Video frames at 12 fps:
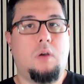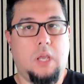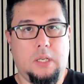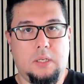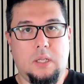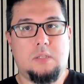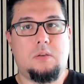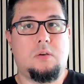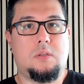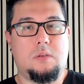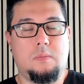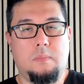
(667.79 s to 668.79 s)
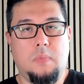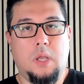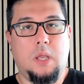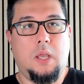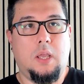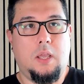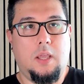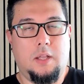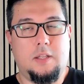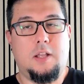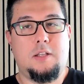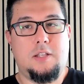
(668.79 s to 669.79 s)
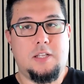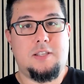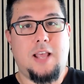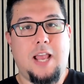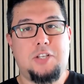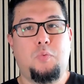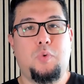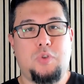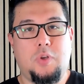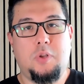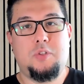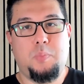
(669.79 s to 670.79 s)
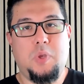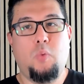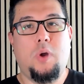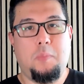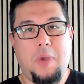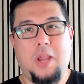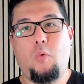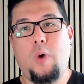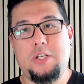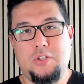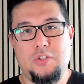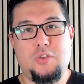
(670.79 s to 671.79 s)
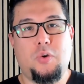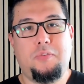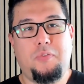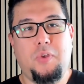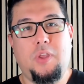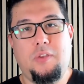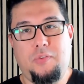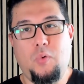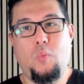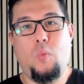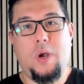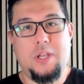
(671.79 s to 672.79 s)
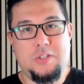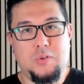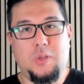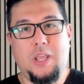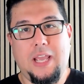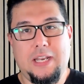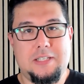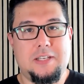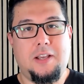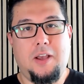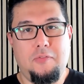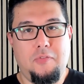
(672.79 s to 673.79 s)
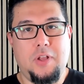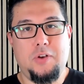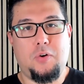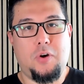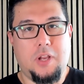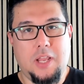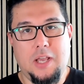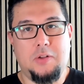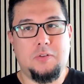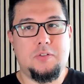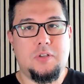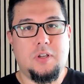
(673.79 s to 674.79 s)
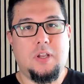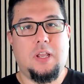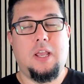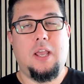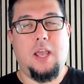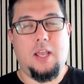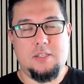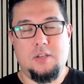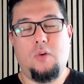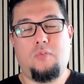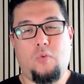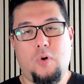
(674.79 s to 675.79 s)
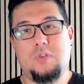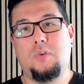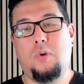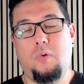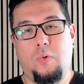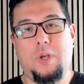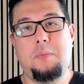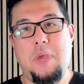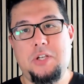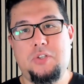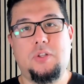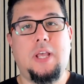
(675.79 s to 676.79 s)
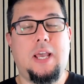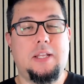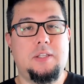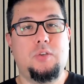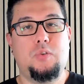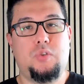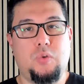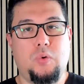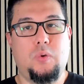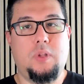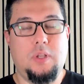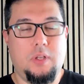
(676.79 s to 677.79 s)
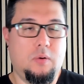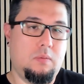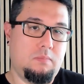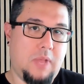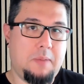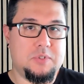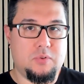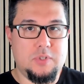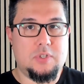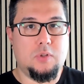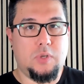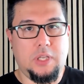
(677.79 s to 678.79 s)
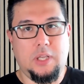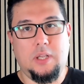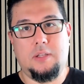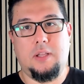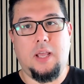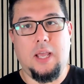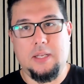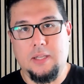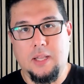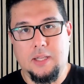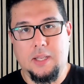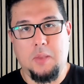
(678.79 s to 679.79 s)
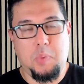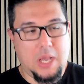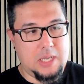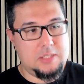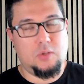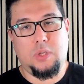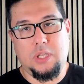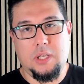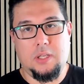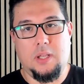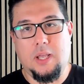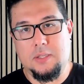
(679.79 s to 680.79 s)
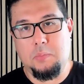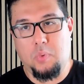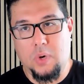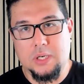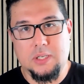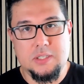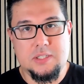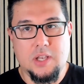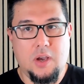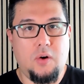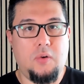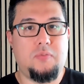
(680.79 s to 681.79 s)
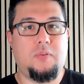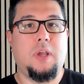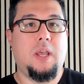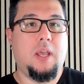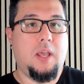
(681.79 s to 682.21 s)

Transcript: Okay, that's awesome. Yeah, that's actually was going to be one of my questions. So if you wanted to get a vendor account, as in, of course, we already mentioned that you should, Amazon is looking at the KPI is looking at the brand itself,